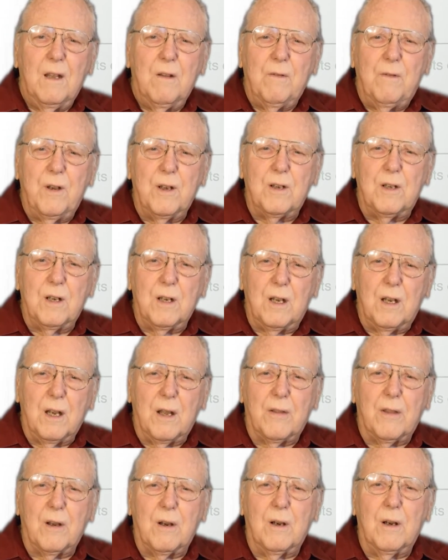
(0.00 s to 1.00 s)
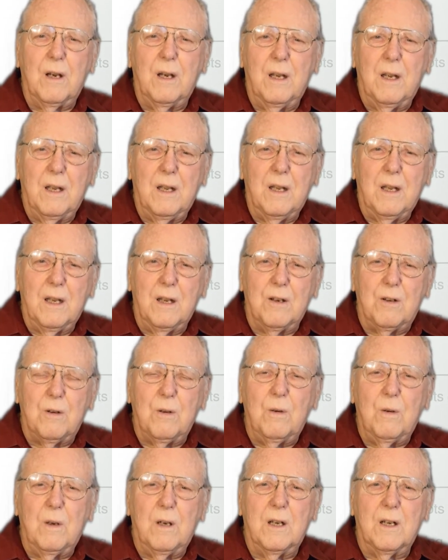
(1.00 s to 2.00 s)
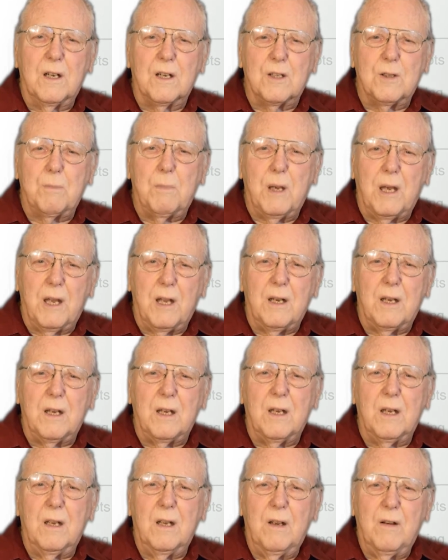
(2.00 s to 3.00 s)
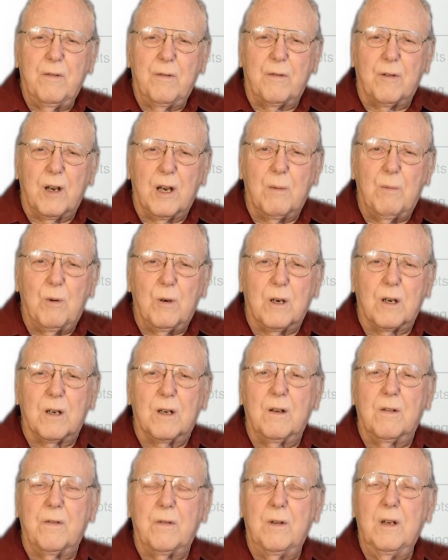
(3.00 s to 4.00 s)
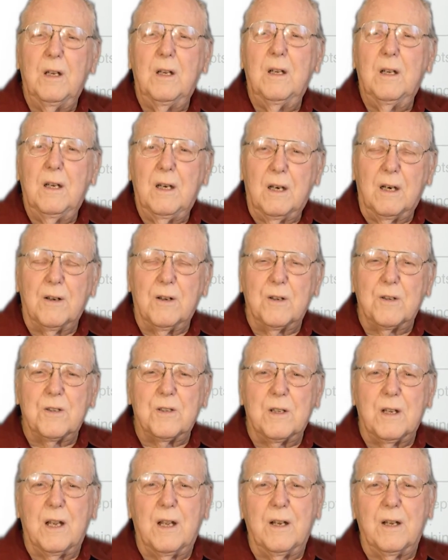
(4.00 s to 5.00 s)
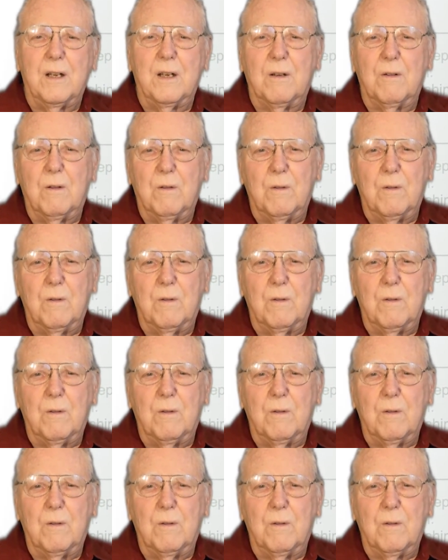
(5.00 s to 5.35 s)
fit together into an expanding framework of understanding